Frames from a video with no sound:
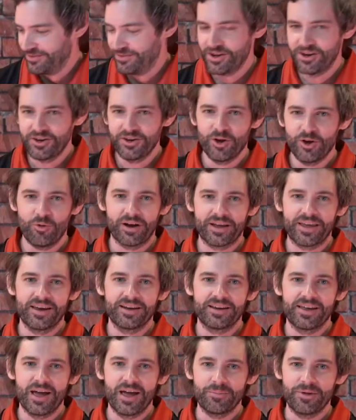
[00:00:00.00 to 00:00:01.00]
If you don't know what
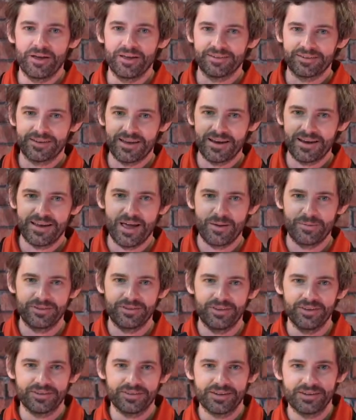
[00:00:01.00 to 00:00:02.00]
CanCam
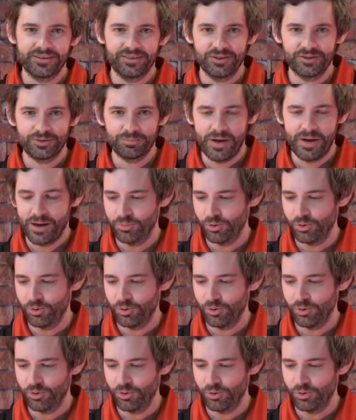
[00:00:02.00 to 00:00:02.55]
is this